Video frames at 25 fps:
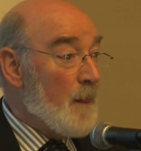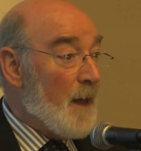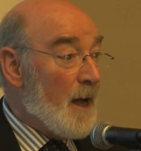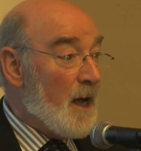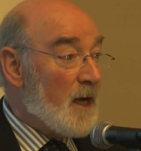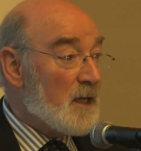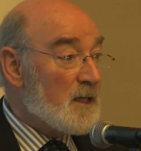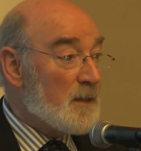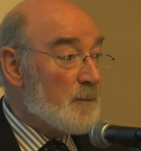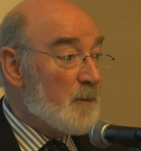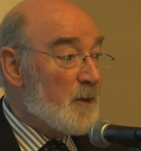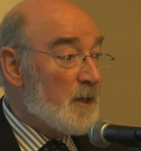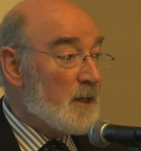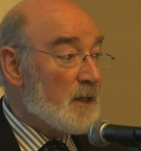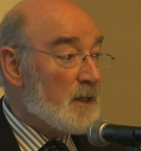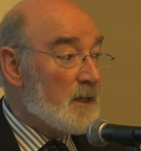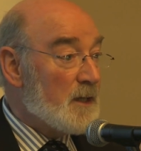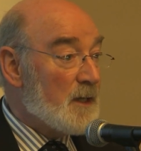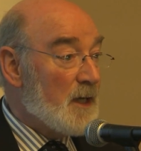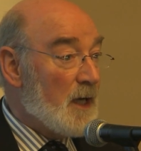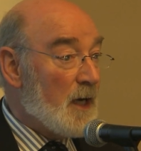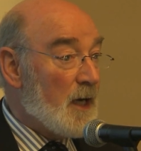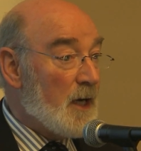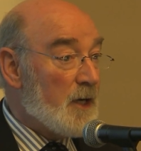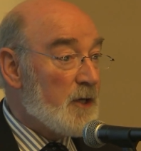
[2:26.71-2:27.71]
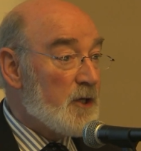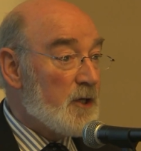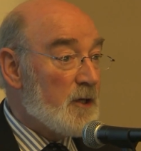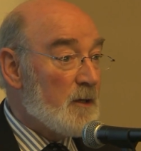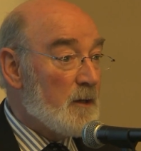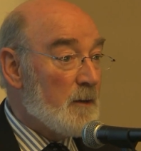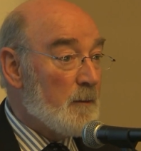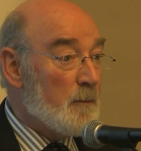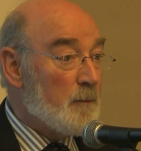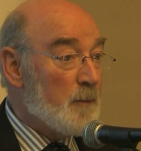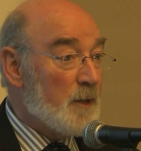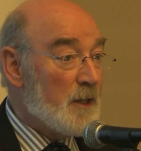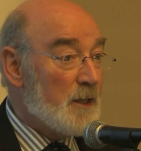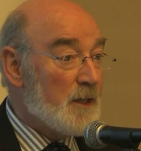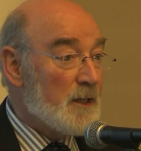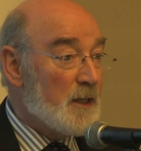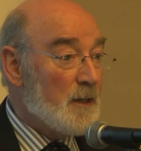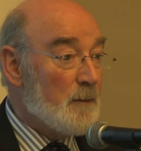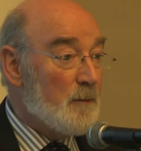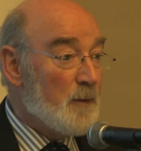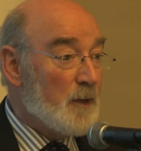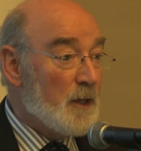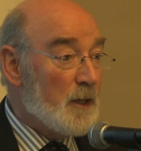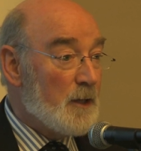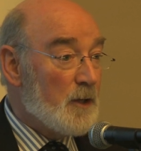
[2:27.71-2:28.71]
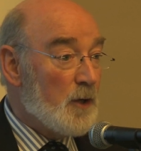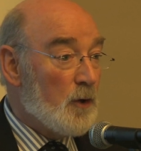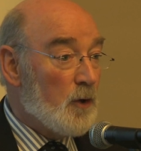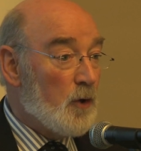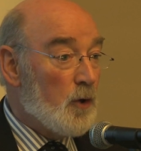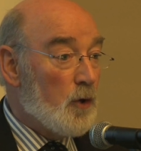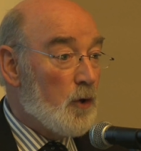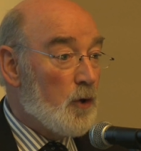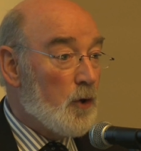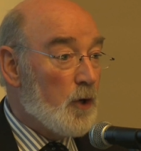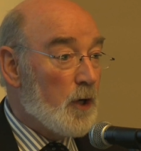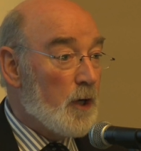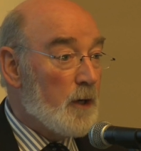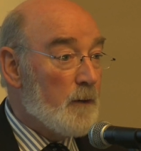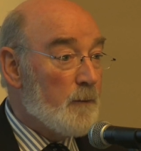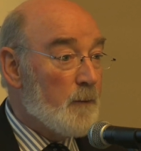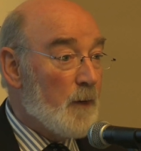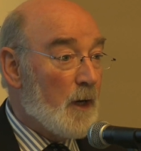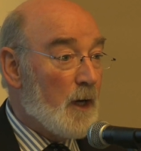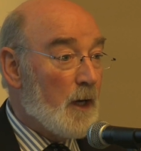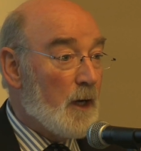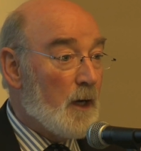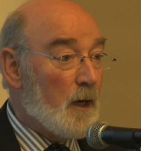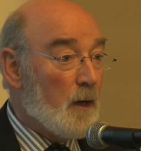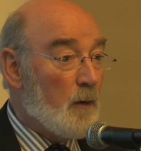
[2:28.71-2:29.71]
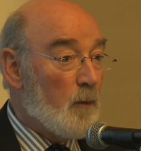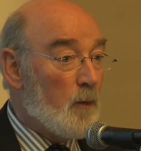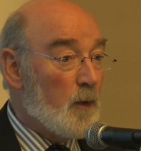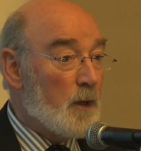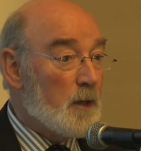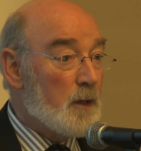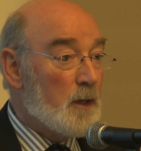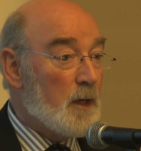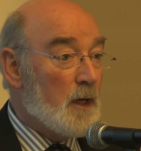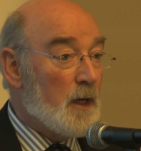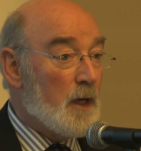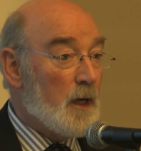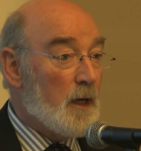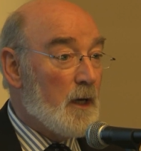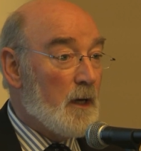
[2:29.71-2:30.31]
aspis-pcb.org, and I would